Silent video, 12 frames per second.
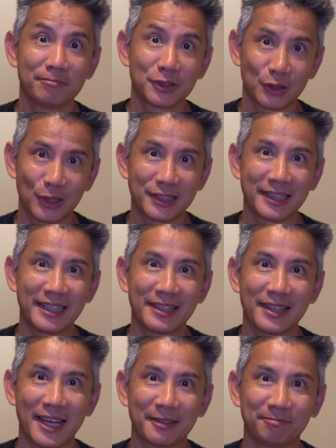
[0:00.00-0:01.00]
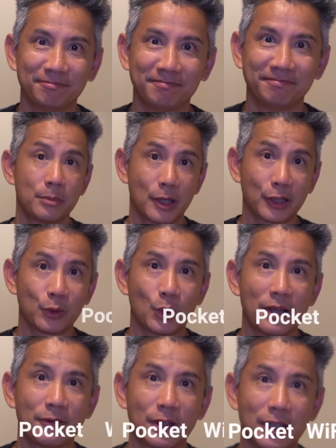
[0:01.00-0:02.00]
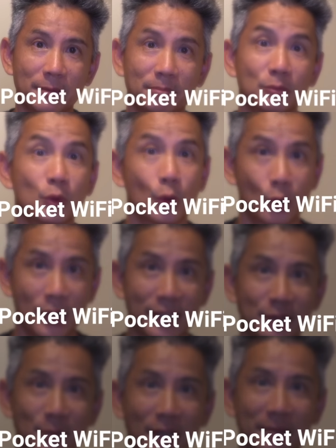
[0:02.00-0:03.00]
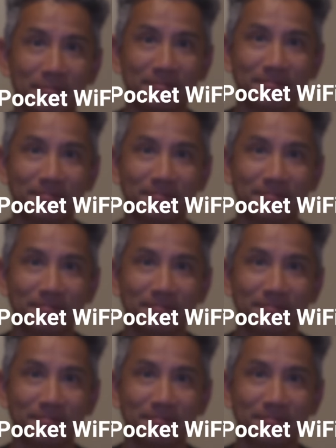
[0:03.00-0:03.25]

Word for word: So let's get into that. Pocket Wi-Fi or hotspot.